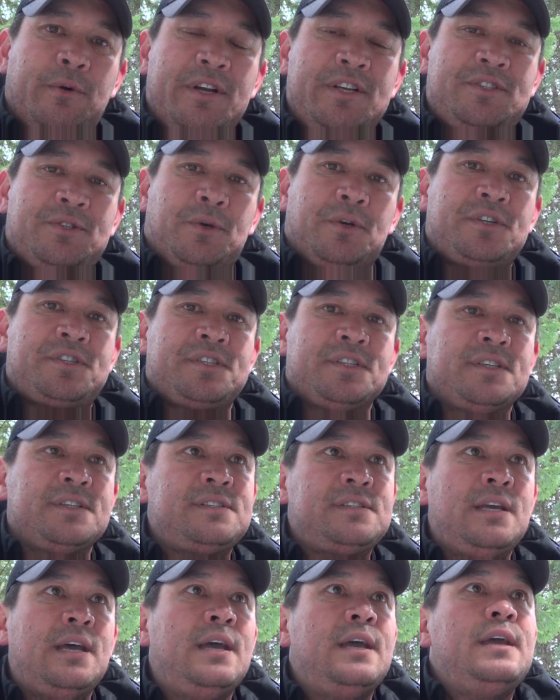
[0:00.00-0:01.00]

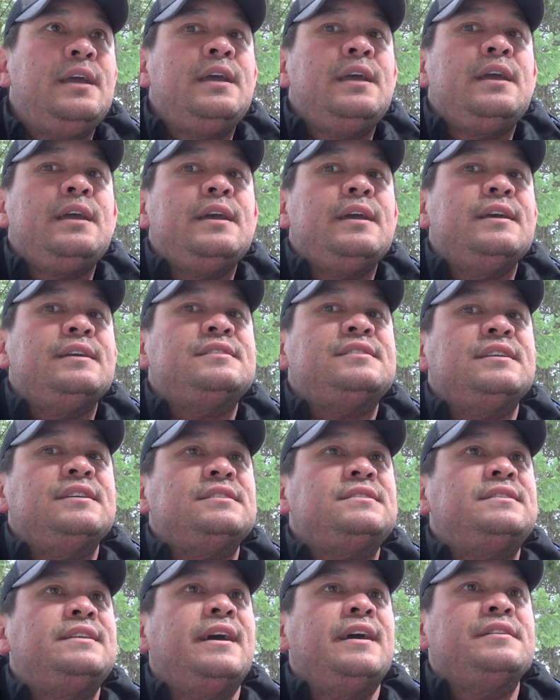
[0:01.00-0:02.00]
resources is
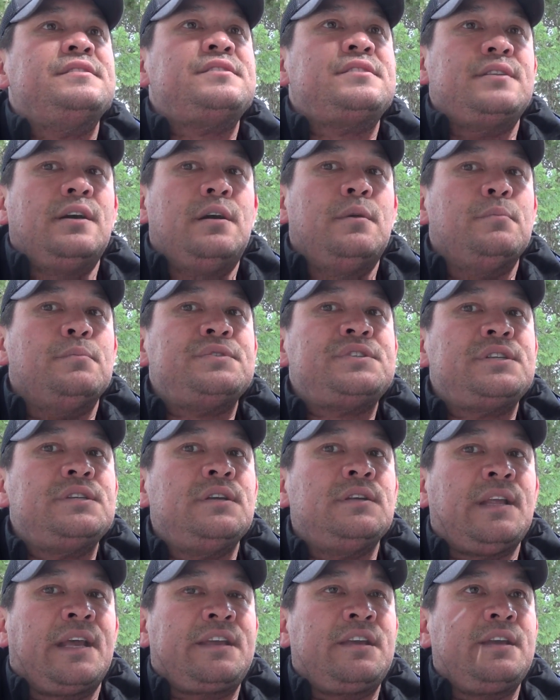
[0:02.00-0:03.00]
these dead
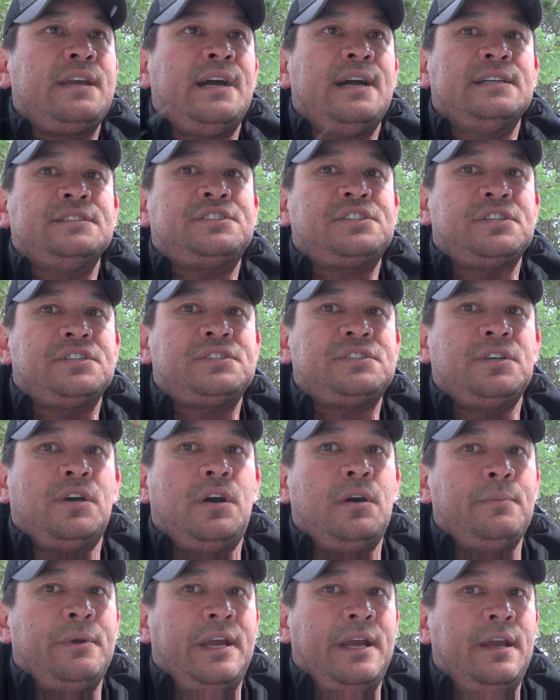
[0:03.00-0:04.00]
stumps like you guys just
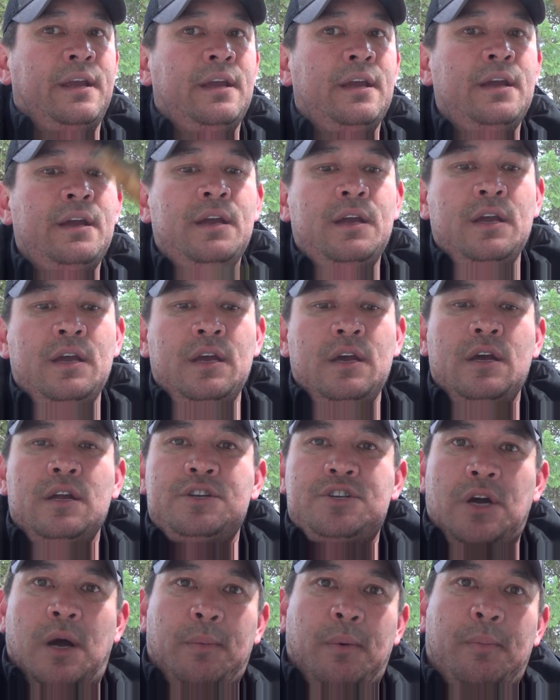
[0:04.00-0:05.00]
saw me
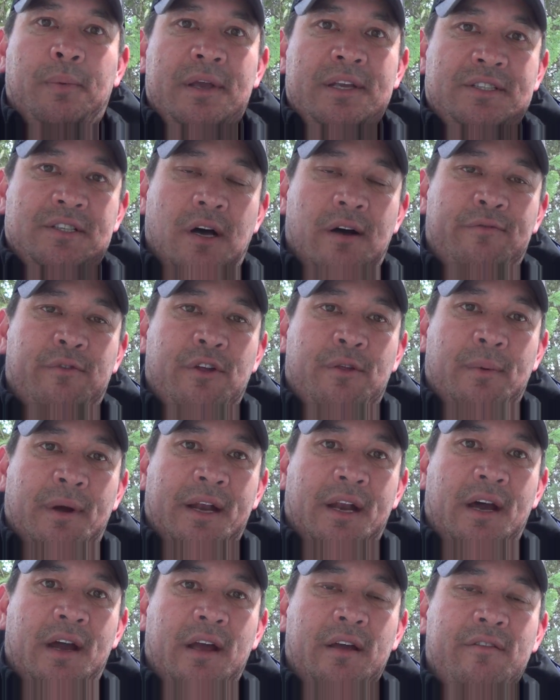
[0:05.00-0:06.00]
chop a piece off with
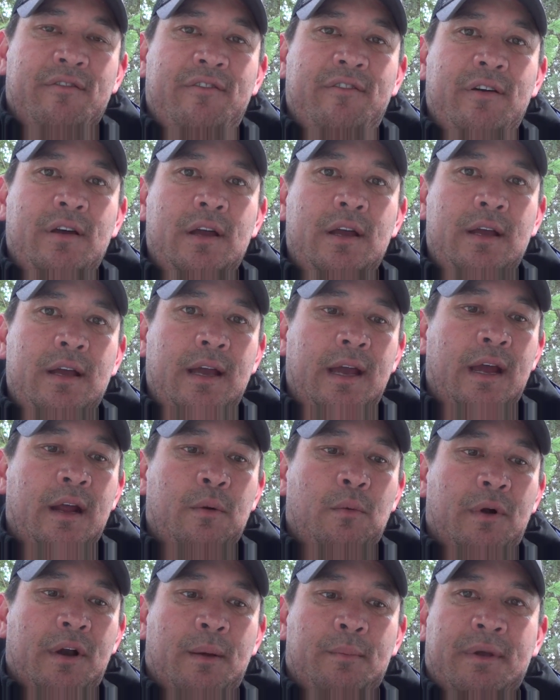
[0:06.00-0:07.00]
my knife.
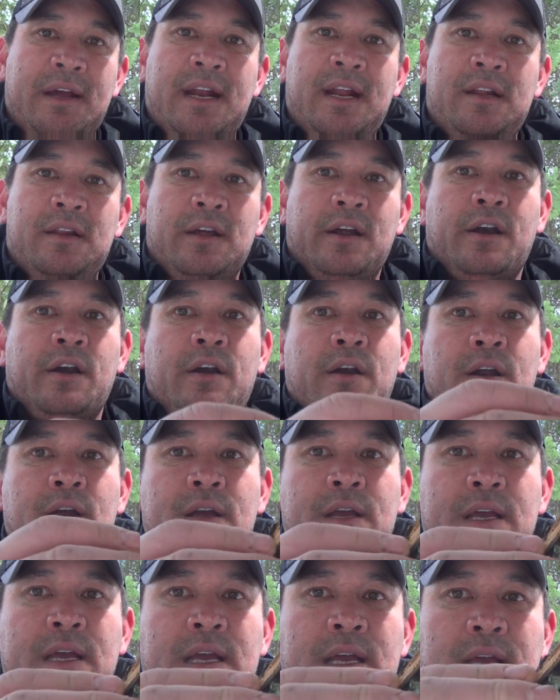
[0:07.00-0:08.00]
And what I'm getting there
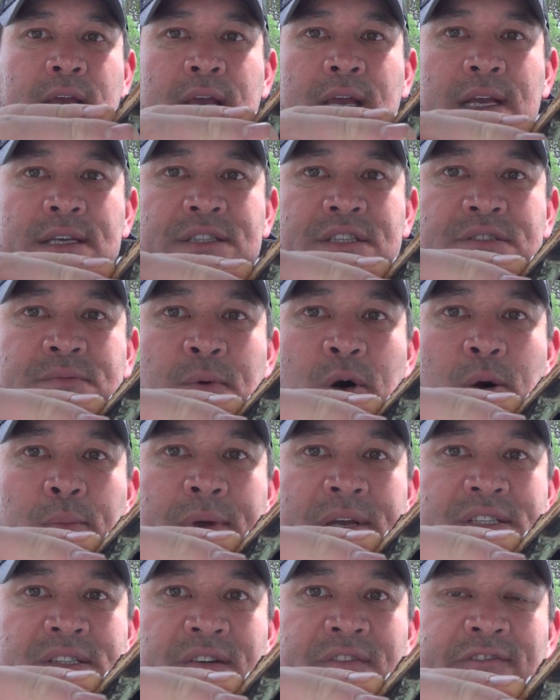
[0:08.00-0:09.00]
is a small
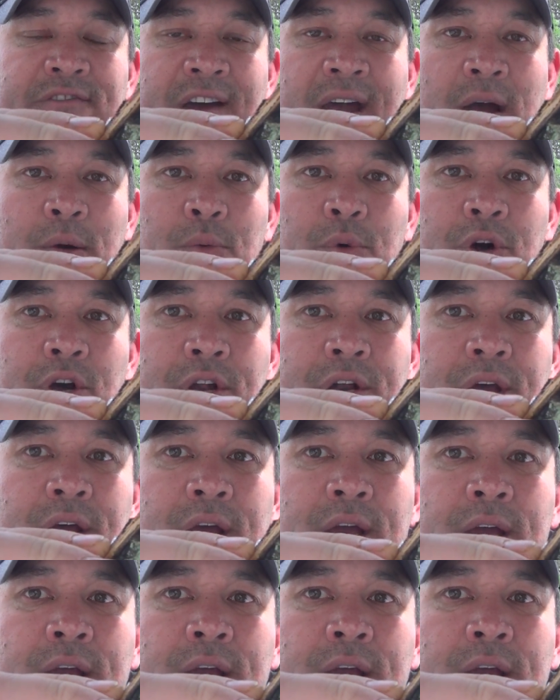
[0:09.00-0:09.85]
piece of fat wood.